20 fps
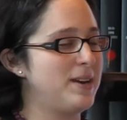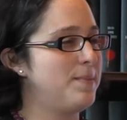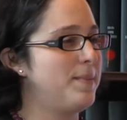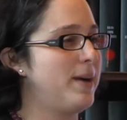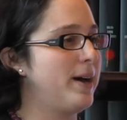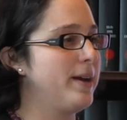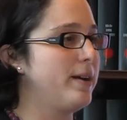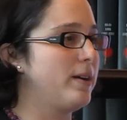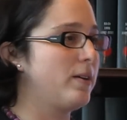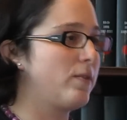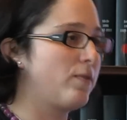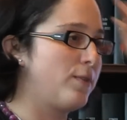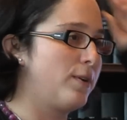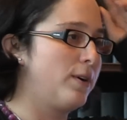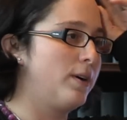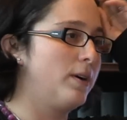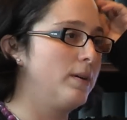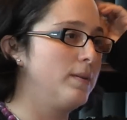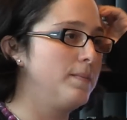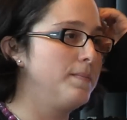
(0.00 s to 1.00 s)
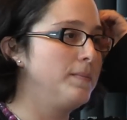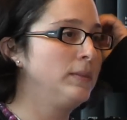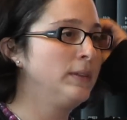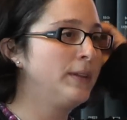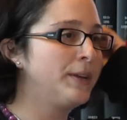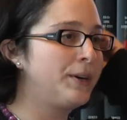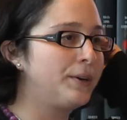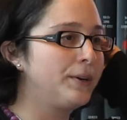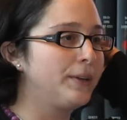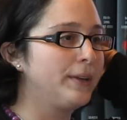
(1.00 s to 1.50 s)
mnemonic for
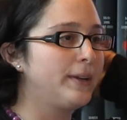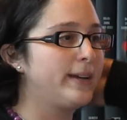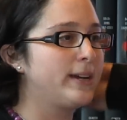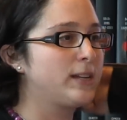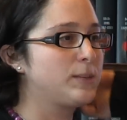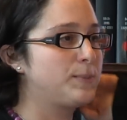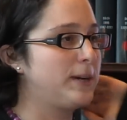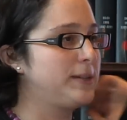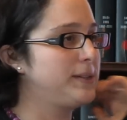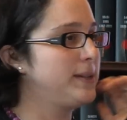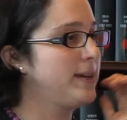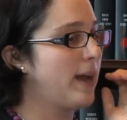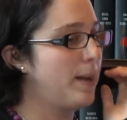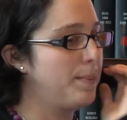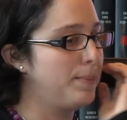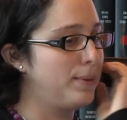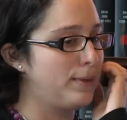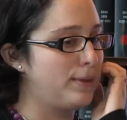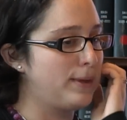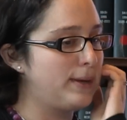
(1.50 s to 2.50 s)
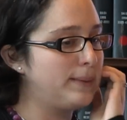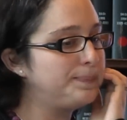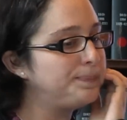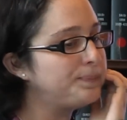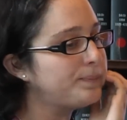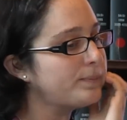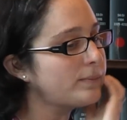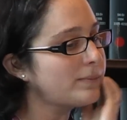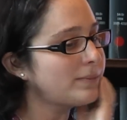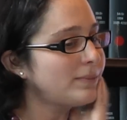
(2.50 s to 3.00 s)
literally expressing empathy
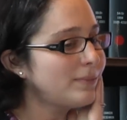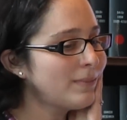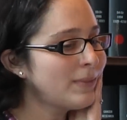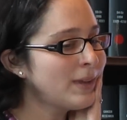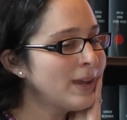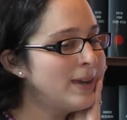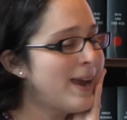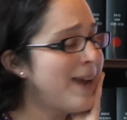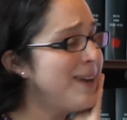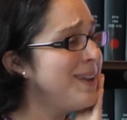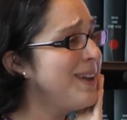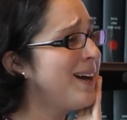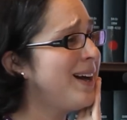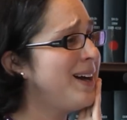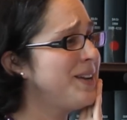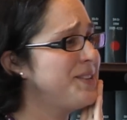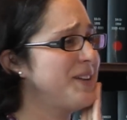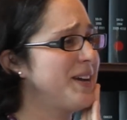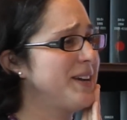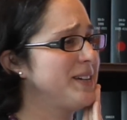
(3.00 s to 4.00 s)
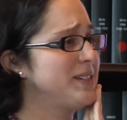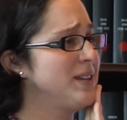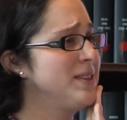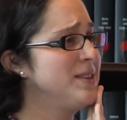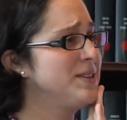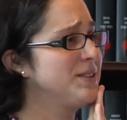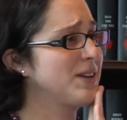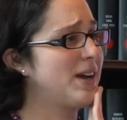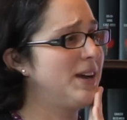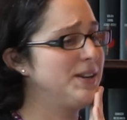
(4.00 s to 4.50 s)
in any context, in
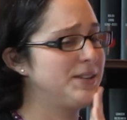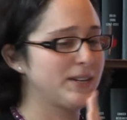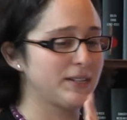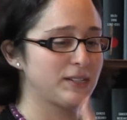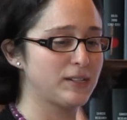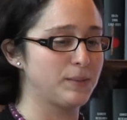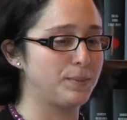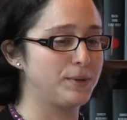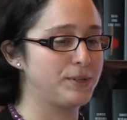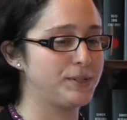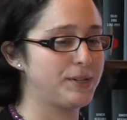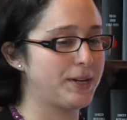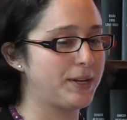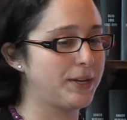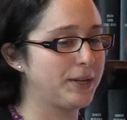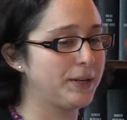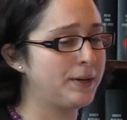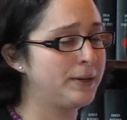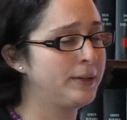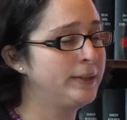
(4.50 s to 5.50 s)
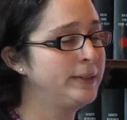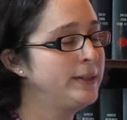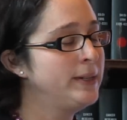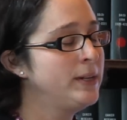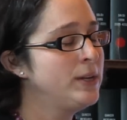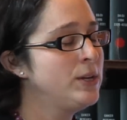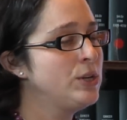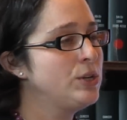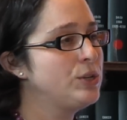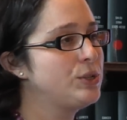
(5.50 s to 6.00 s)
this context in particular.
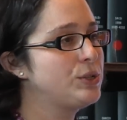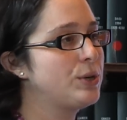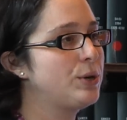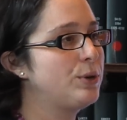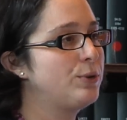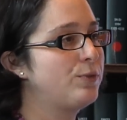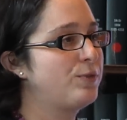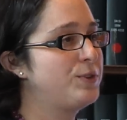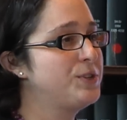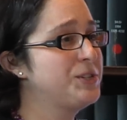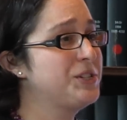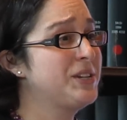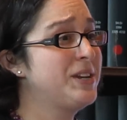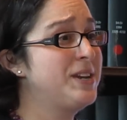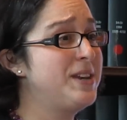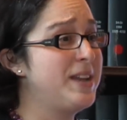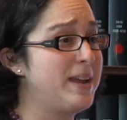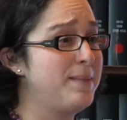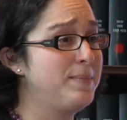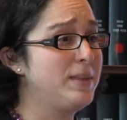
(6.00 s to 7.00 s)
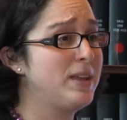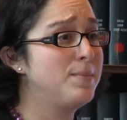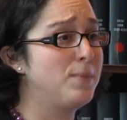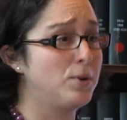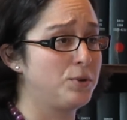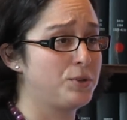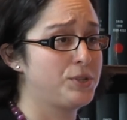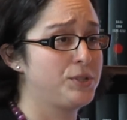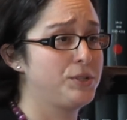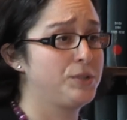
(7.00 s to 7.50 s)
So first, to name the
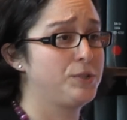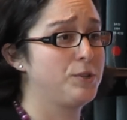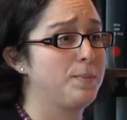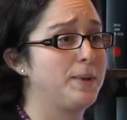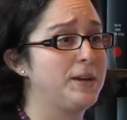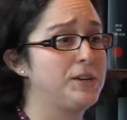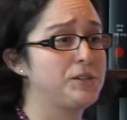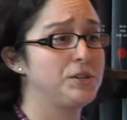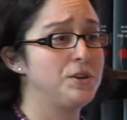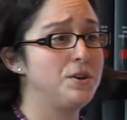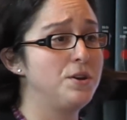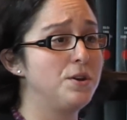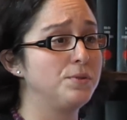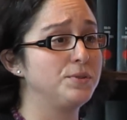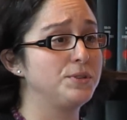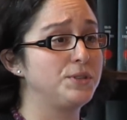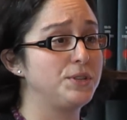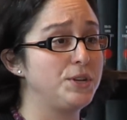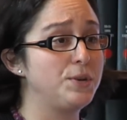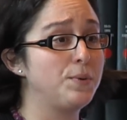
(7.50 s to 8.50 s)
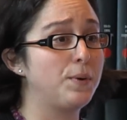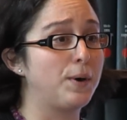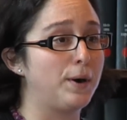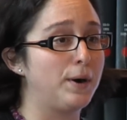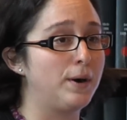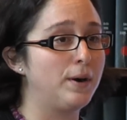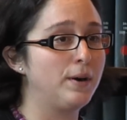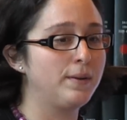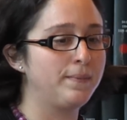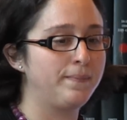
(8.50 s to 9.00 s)
emotion so the patient knows that you
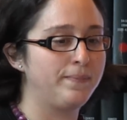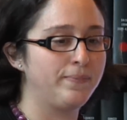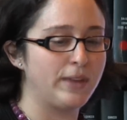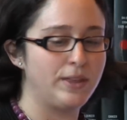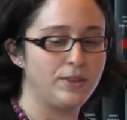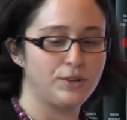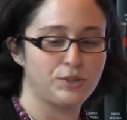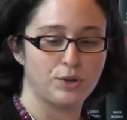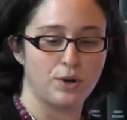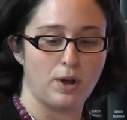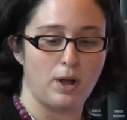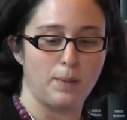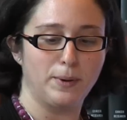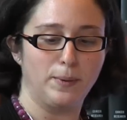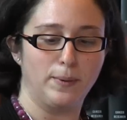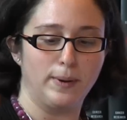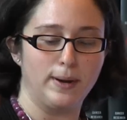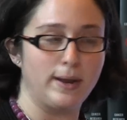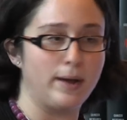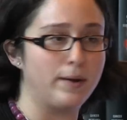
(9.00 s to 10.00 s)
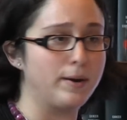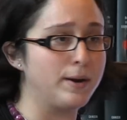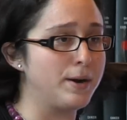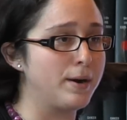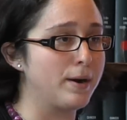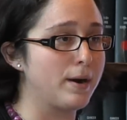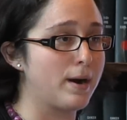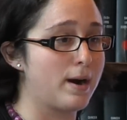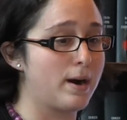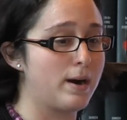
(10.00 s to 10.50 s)
heard, and this should all be written out on
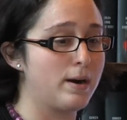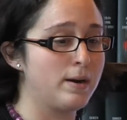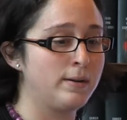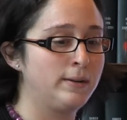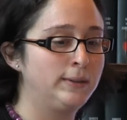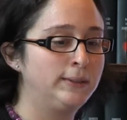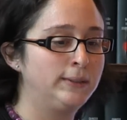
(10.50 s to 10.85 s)
your card.